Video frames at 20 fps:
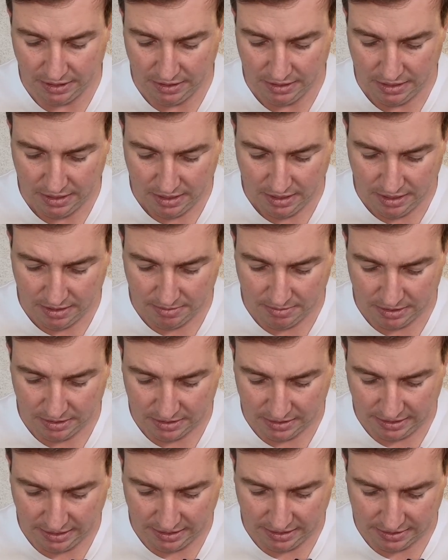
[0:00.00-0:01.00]
I'm going to
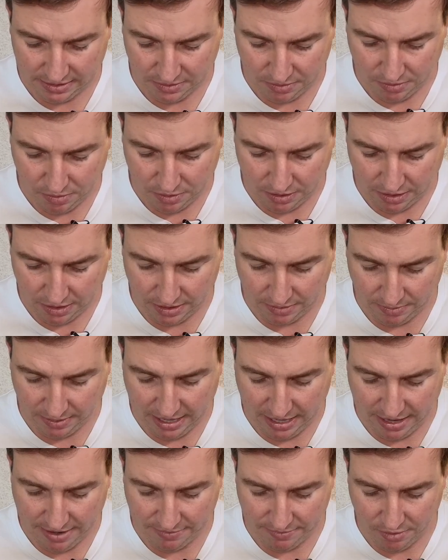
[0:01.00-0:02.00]
delete this audio that we
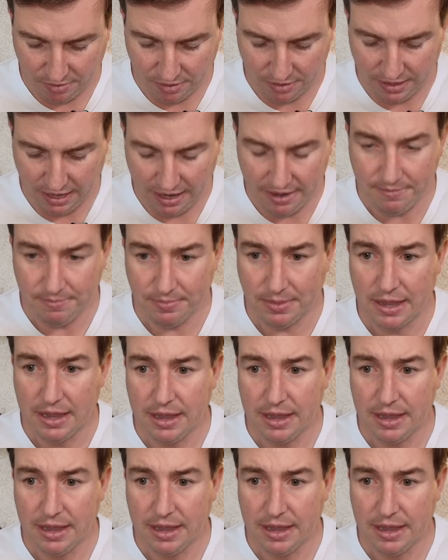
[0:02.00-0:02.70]
have on there.